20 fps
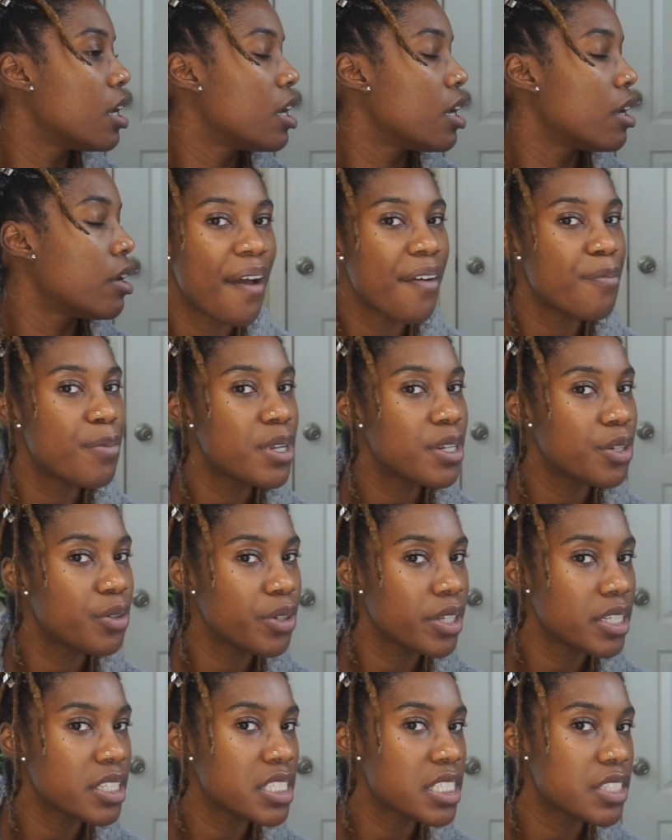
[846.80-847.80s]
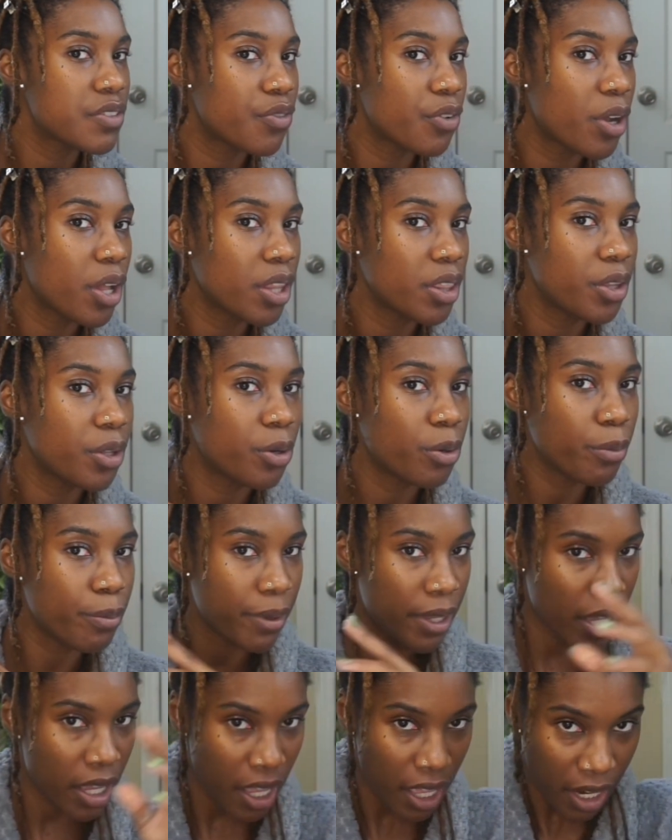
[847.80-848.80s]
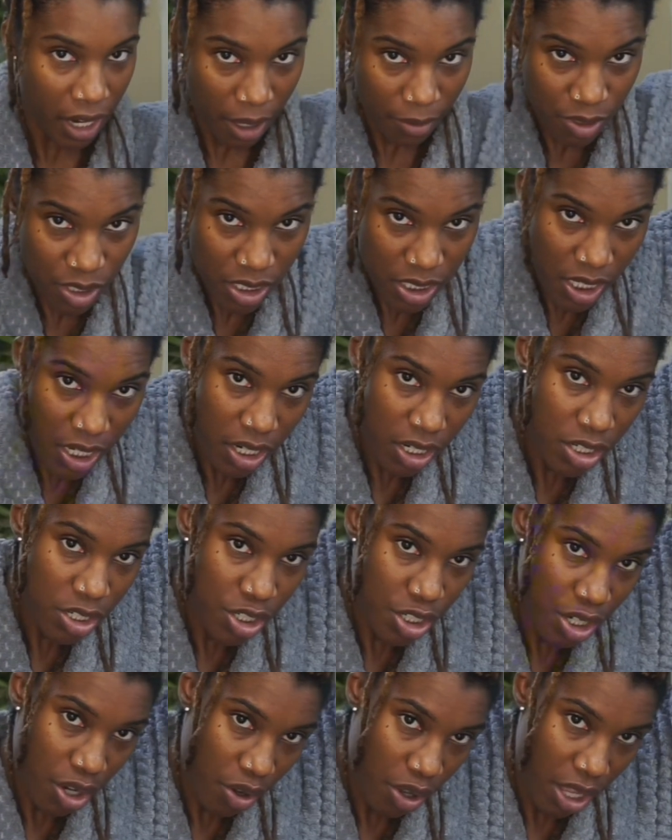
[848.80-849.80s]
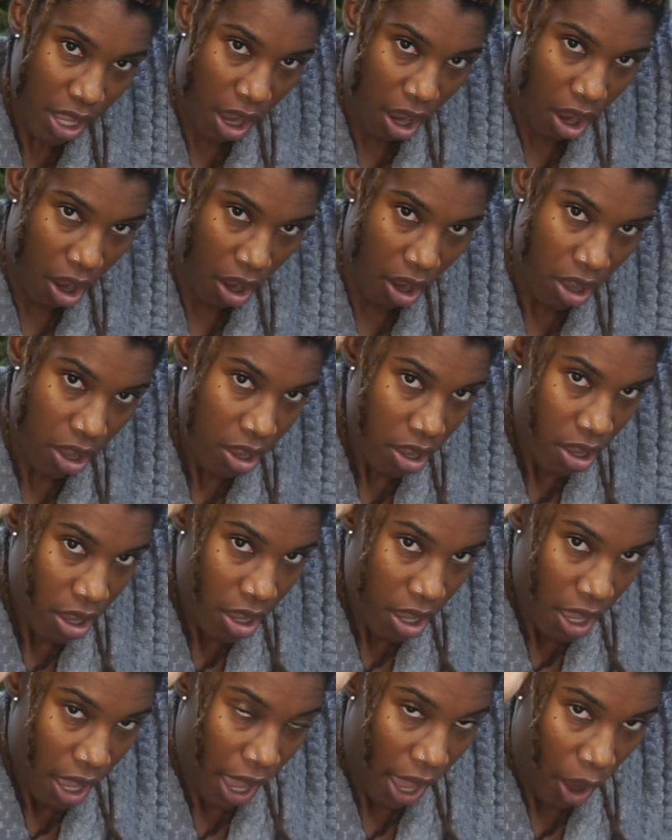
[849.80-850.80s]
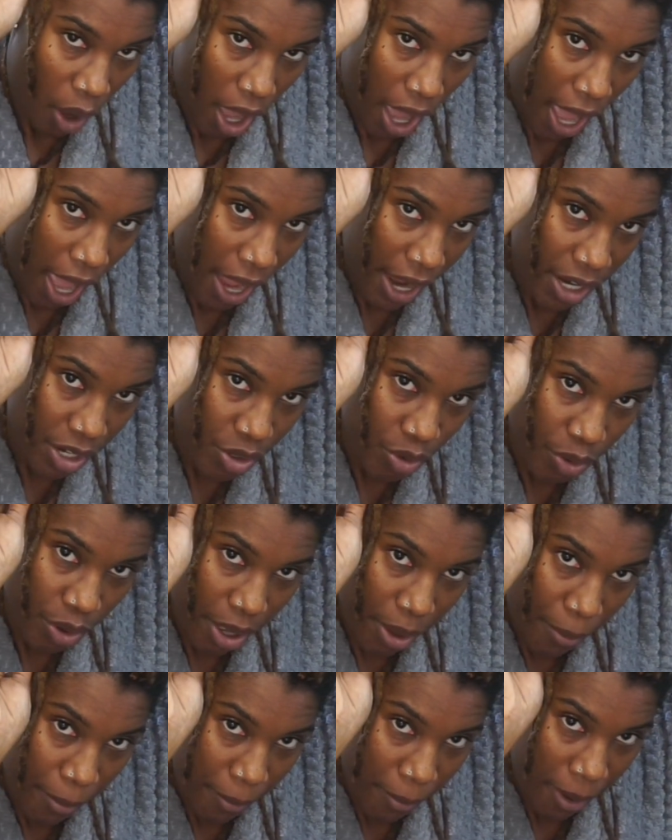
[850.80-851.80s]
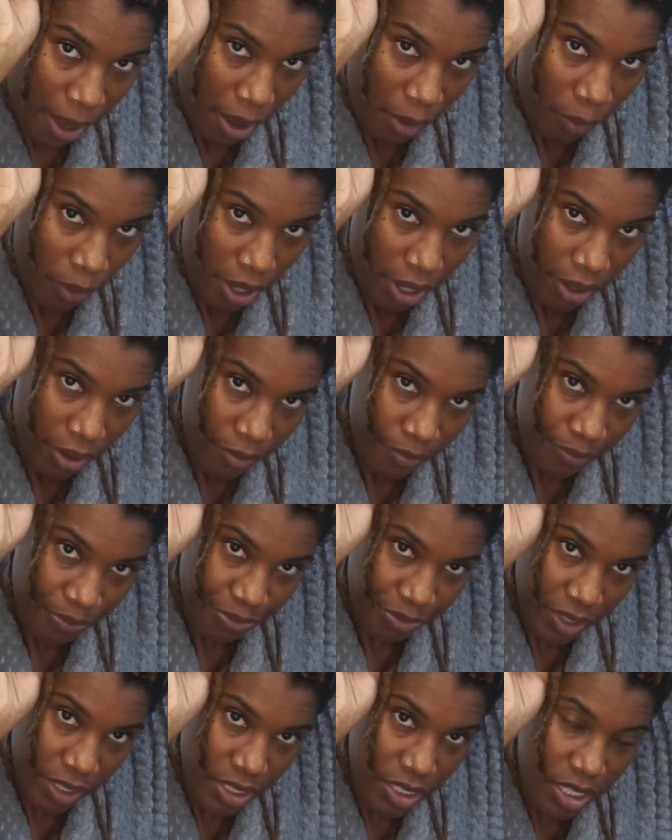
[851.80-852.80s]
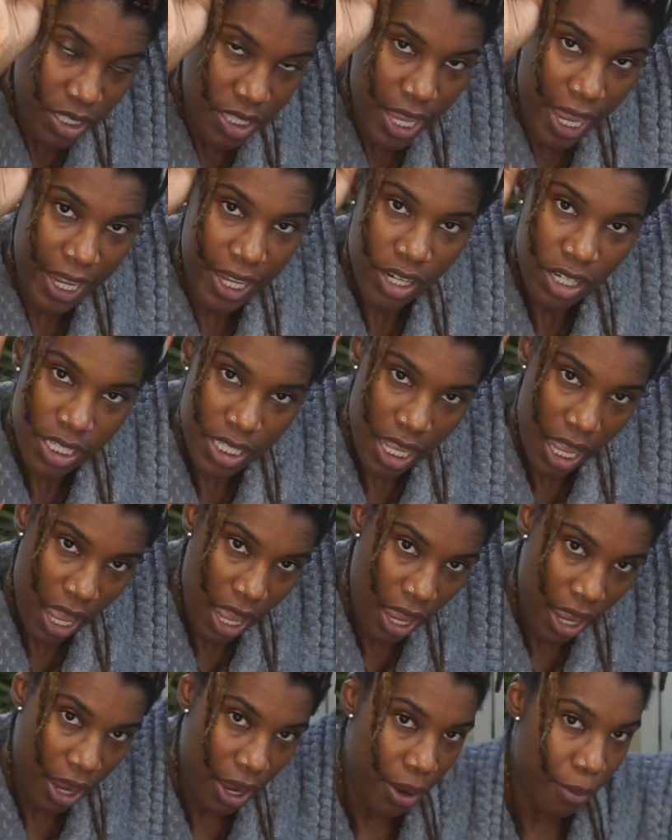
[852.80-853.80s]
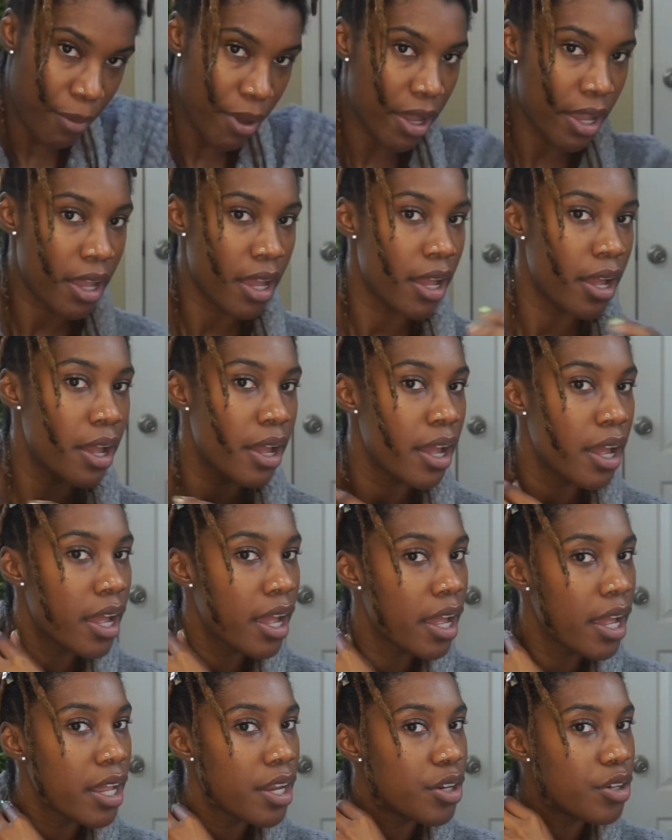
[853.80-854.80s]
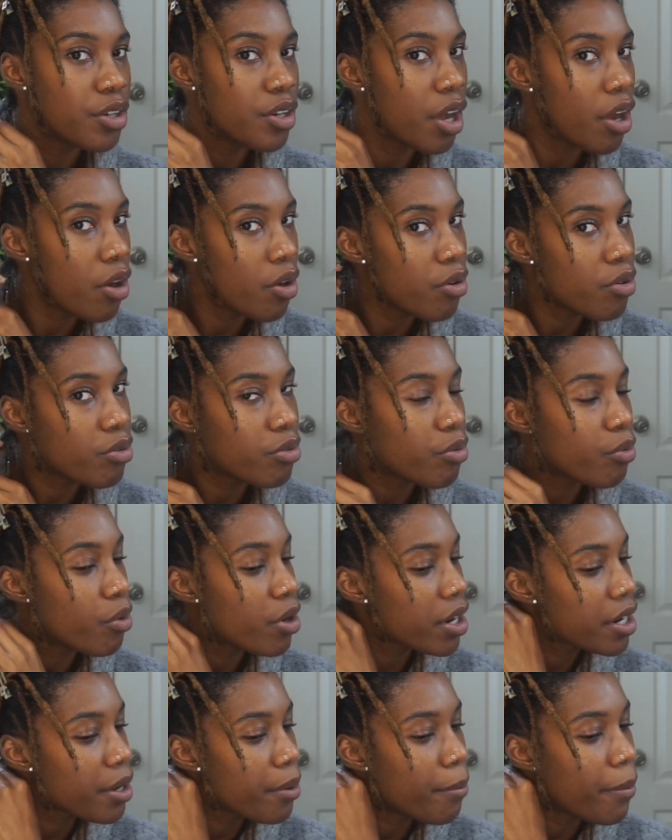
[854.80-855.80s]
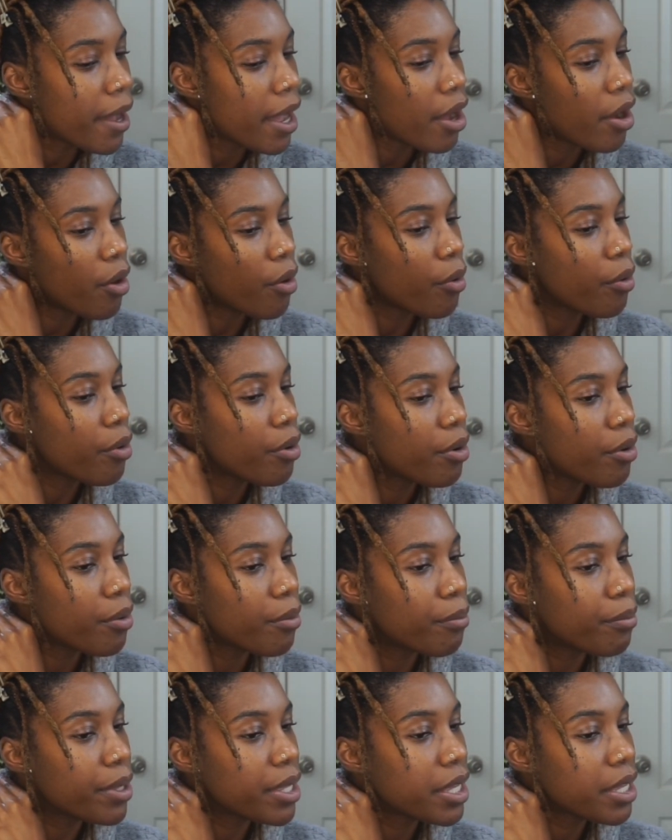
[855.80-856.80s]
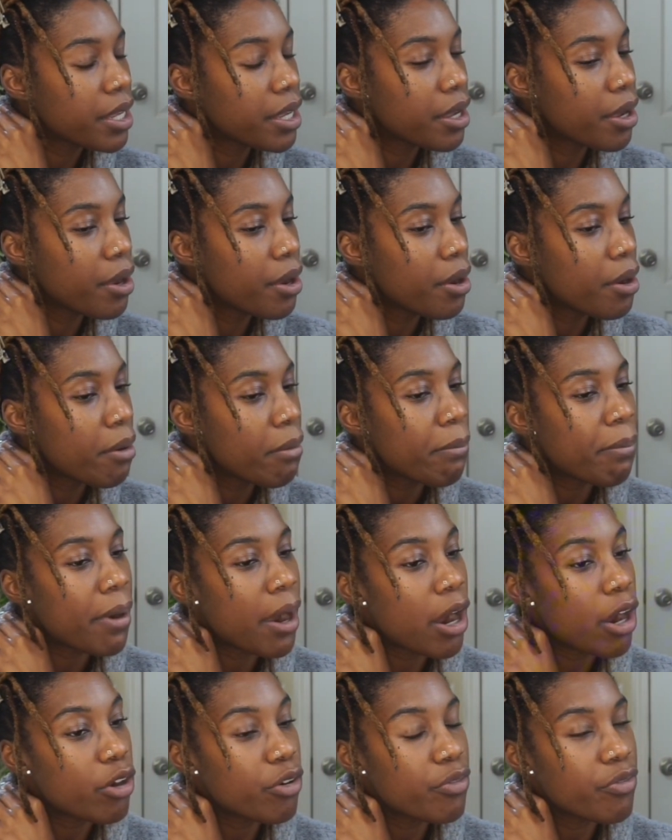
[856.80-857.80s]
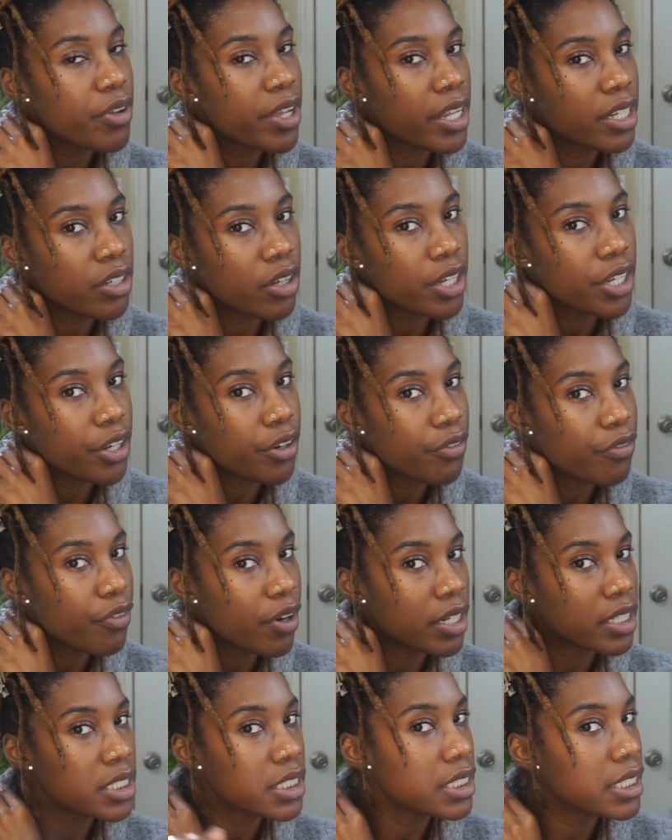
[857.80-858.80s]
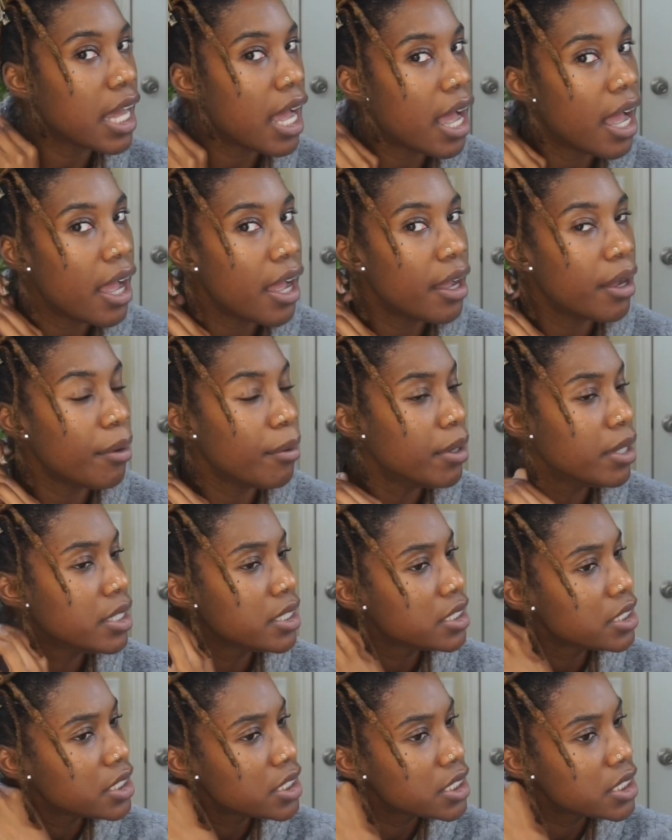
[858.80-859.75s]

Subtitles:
I've been doing this for a little bit, and I'm just here to show y'all how I do it my way. So take your time. Don't worry about being perfect on your first time.